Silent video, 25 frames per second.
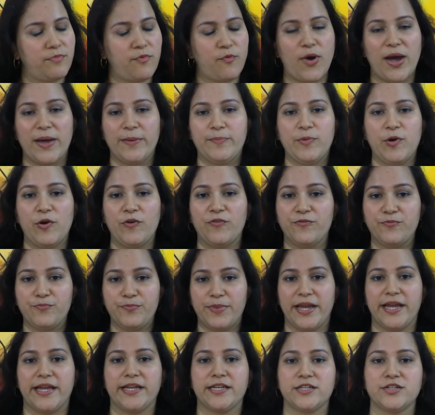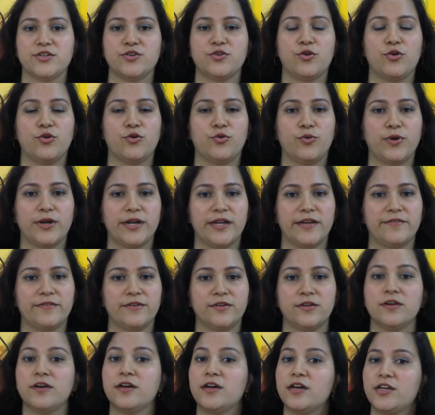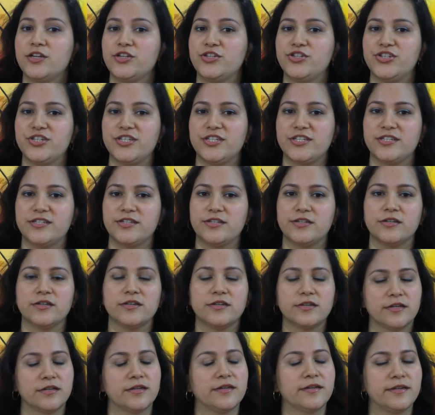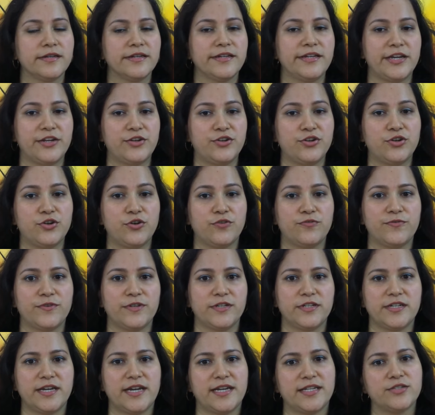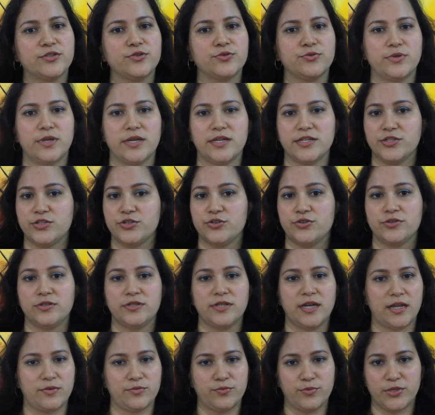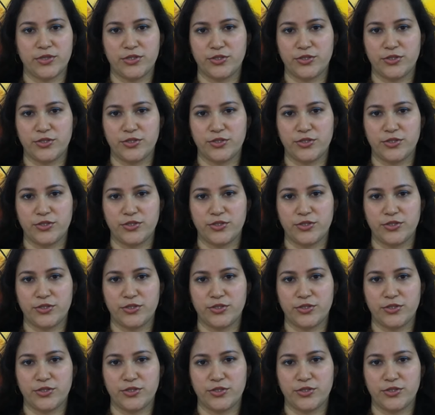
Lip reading: wipe off paint or whatever, just get rid of it as soon as you're done